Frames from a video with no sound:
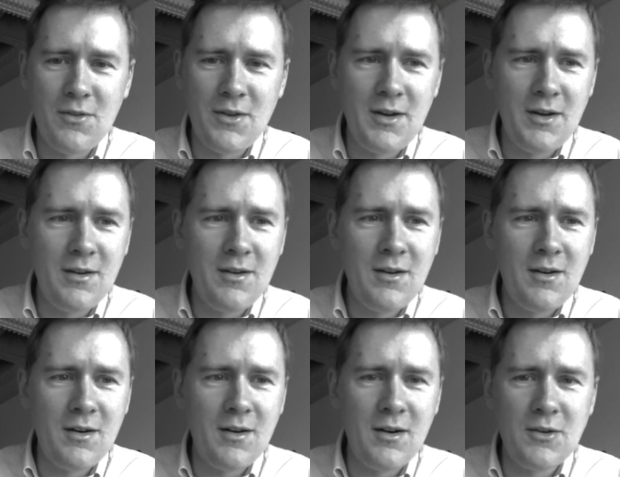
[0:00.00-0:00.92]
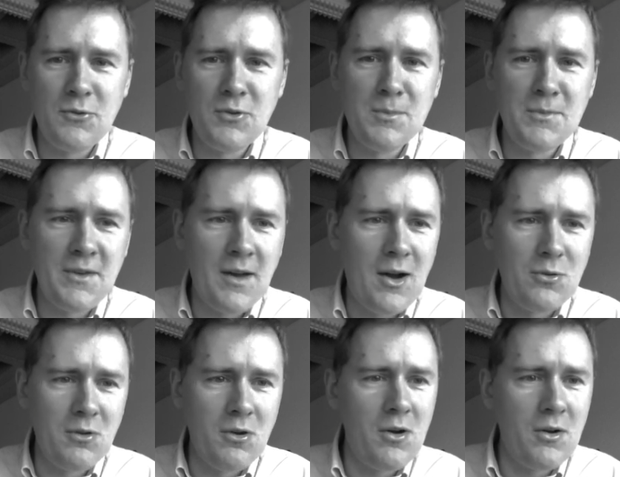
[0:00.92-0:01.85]
They are Grimm's
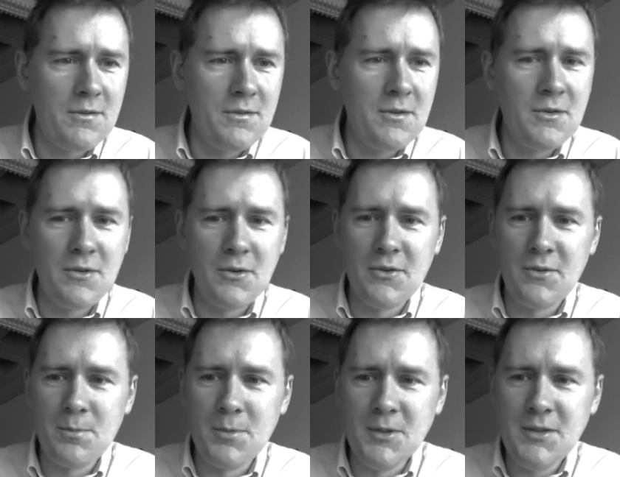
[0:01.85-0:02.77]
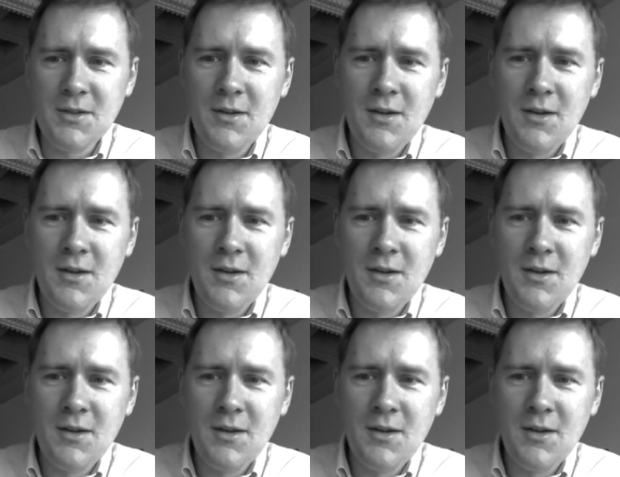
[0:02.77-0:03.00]
outlaws, so to speak.